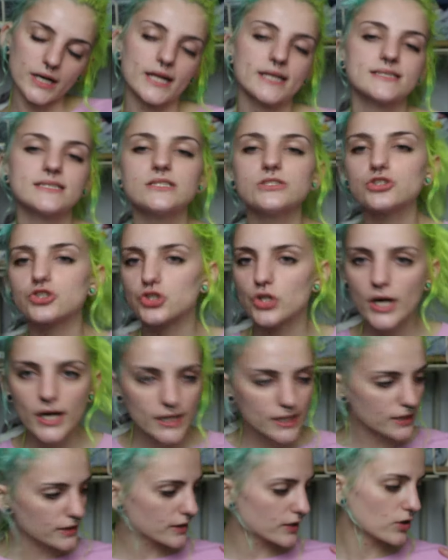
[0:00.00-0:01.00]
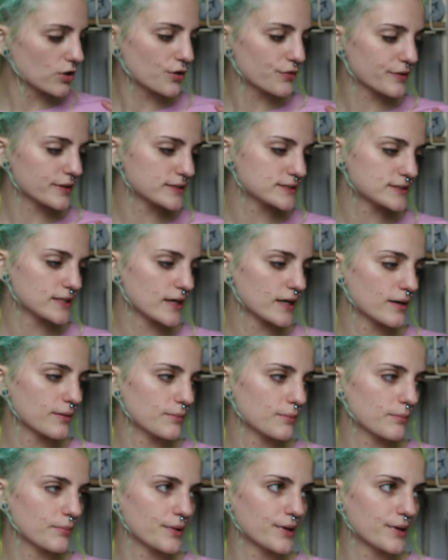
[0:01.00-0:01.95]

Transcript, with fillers: and I didn't try anything on this time,